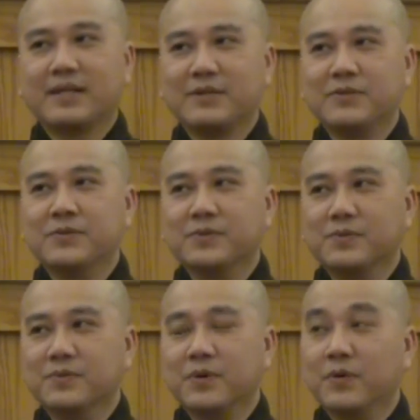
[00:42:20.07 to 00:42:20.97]
and you
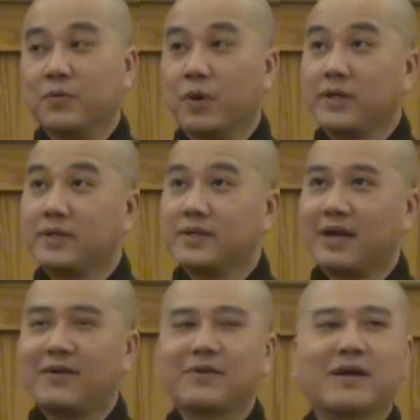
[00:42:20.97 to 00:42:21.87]
will wonder
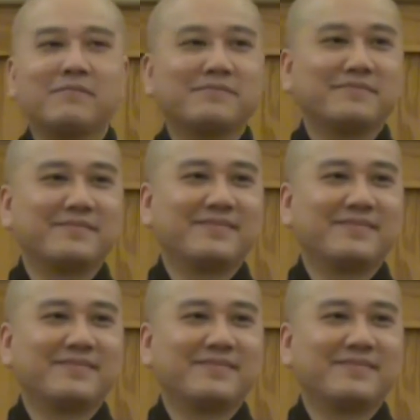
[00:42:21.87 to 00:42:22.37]
how come.